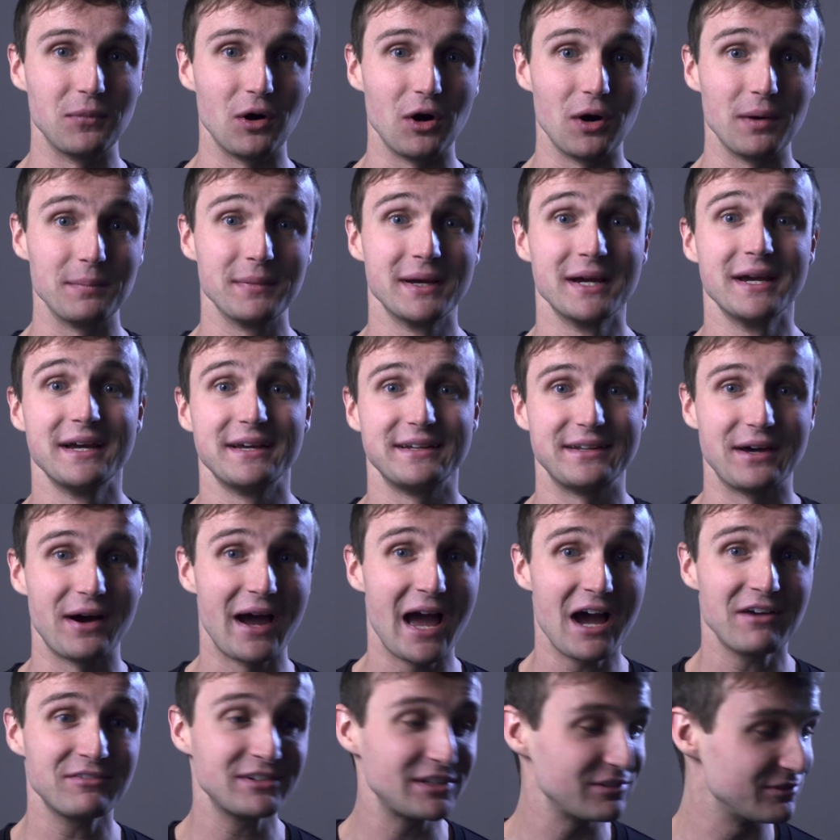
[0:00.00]
bulb. Now I
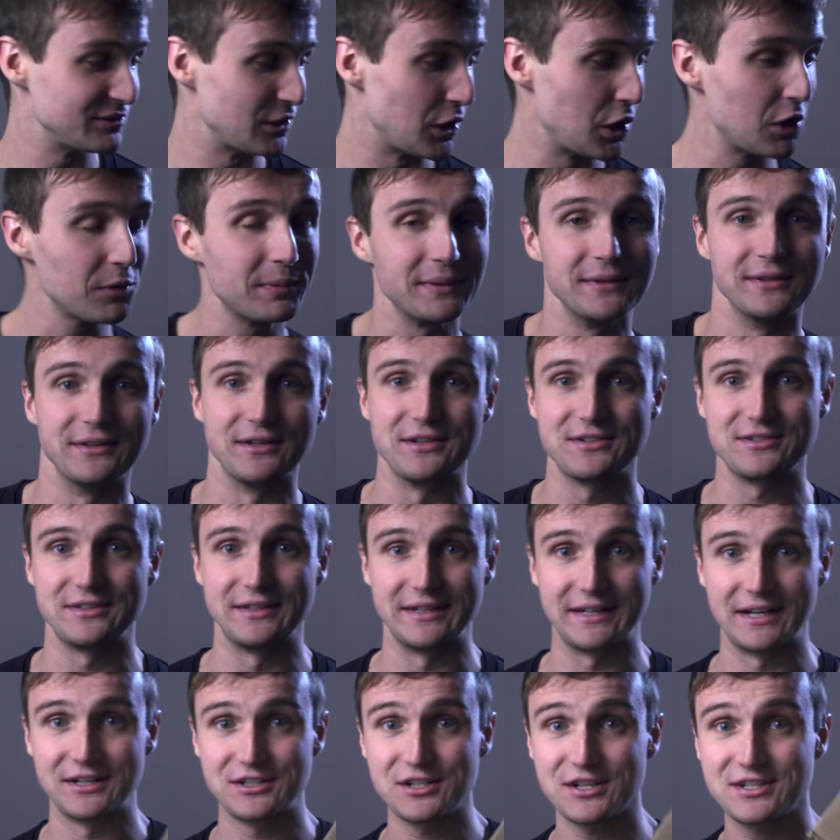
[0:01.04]
haven't even opened this
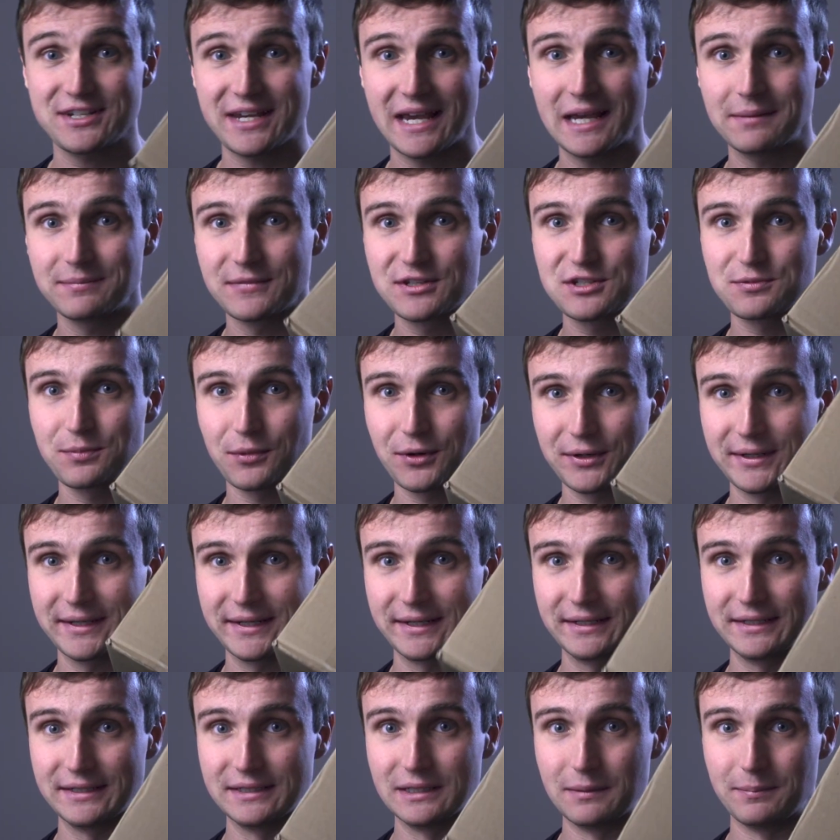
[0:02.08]
thing. It just came this
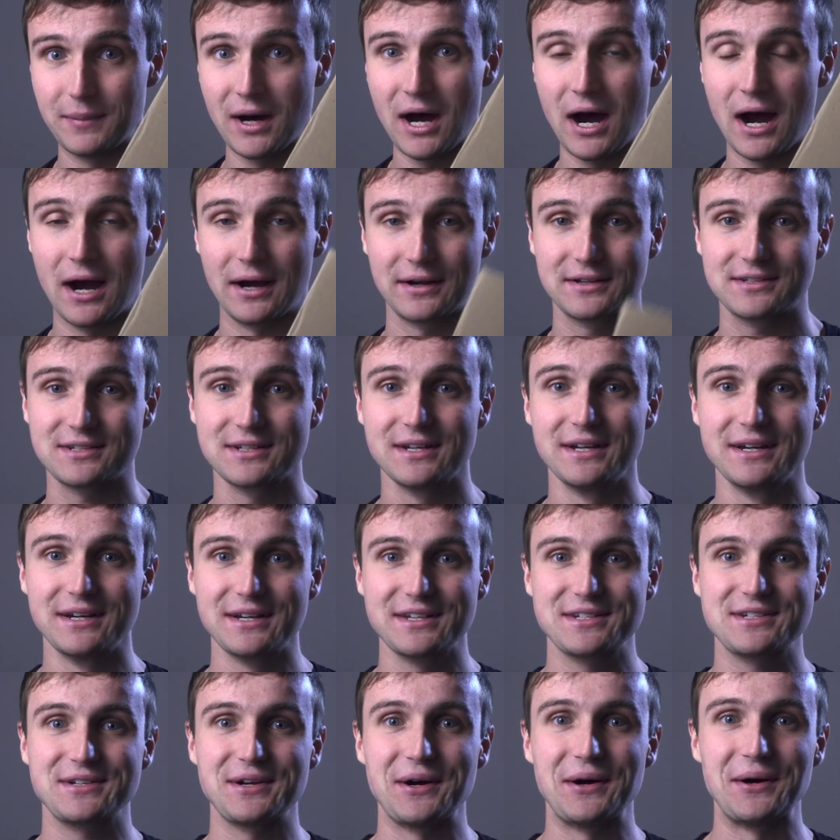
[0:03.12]
morning in the box.
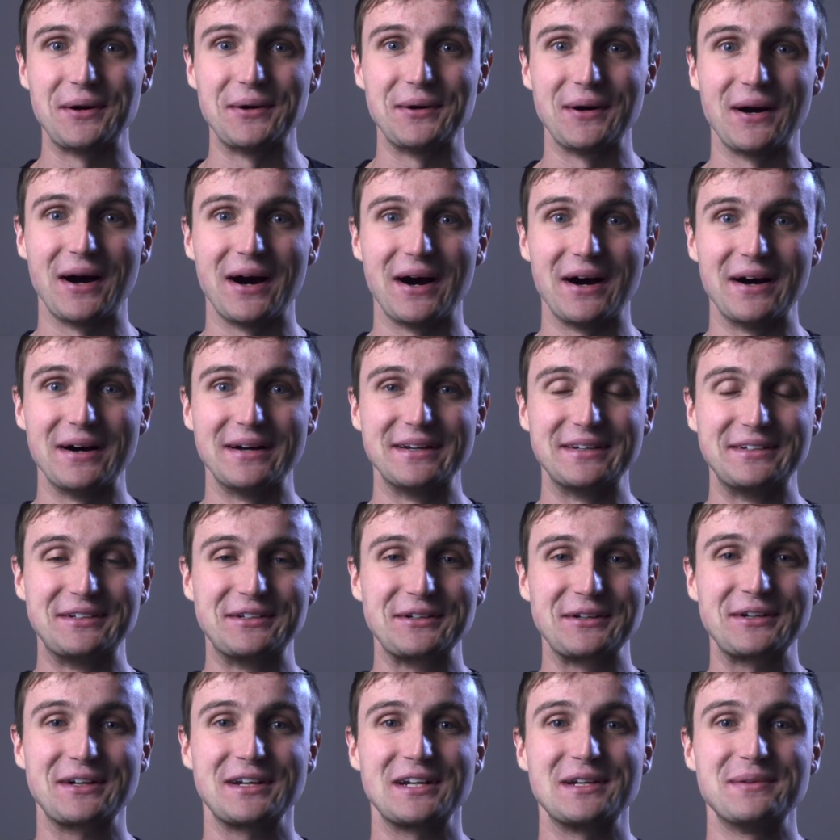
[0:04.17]
So
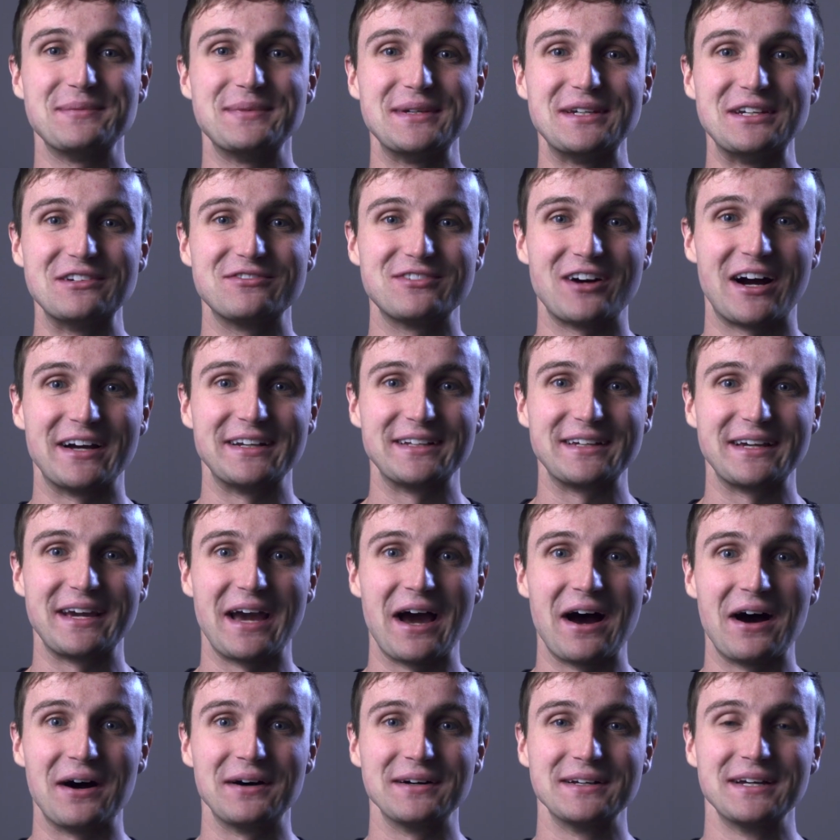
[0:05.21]
you're gonna be finding
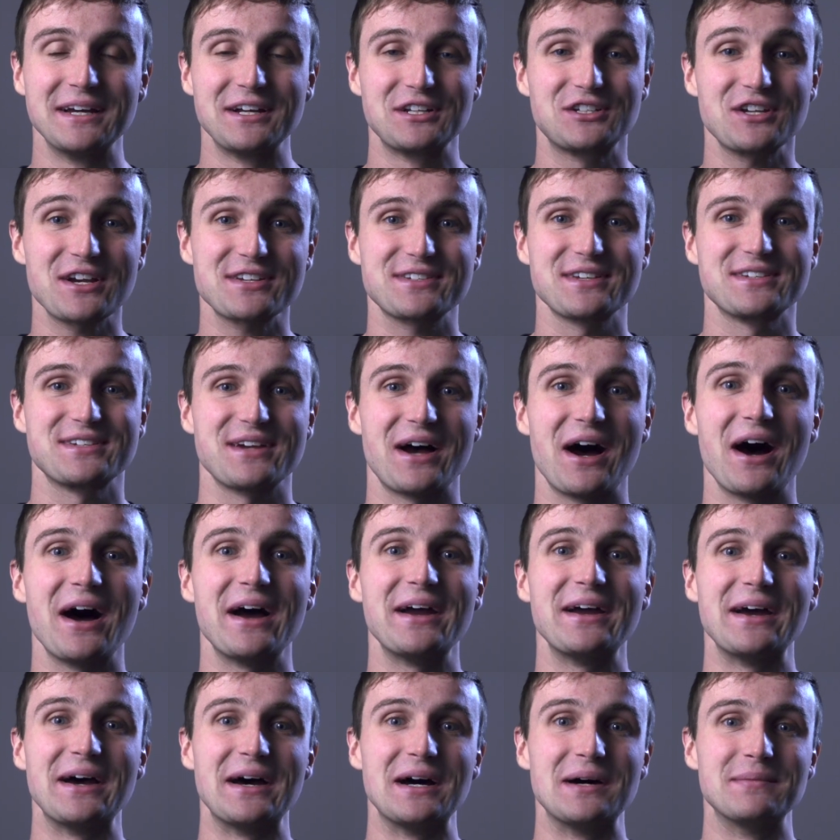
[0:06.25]
out, just as
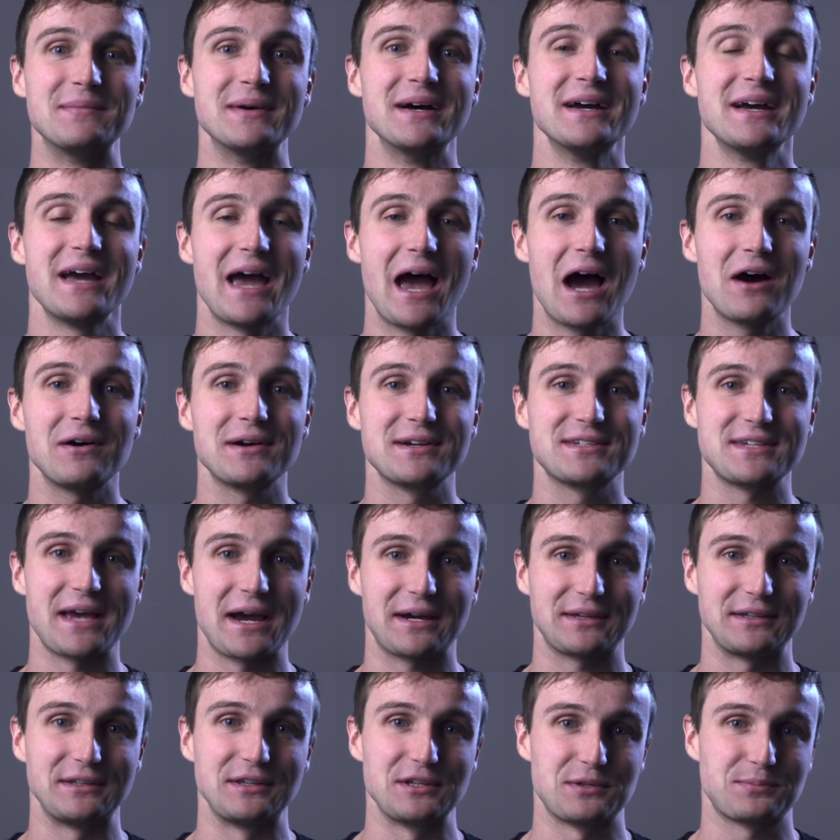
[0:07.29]
I am, how
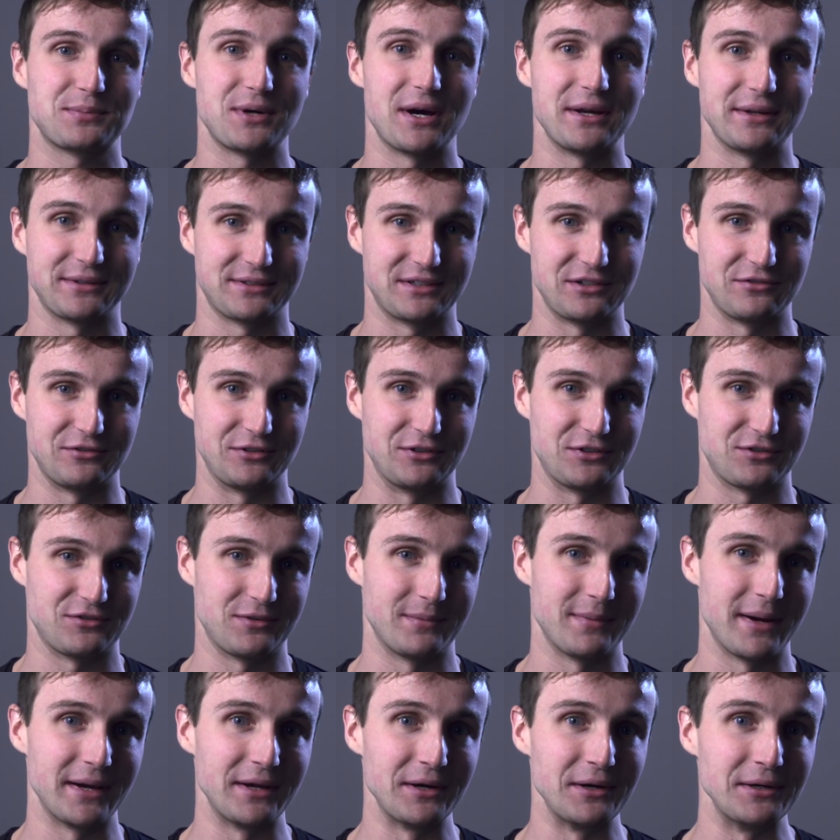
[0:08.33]
exactly this product differs
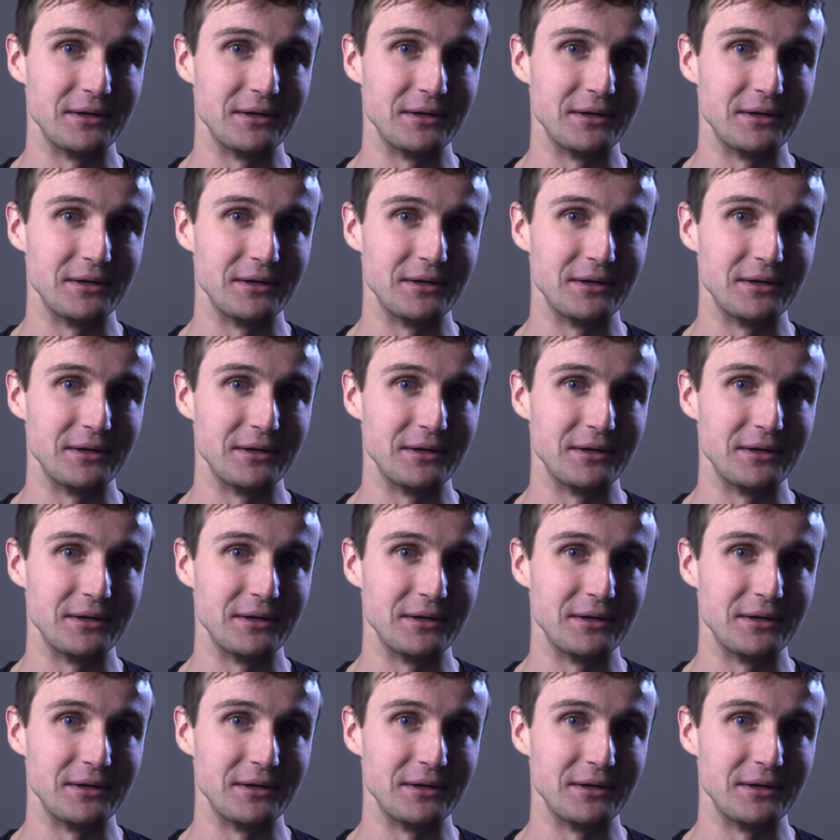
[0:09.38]
from my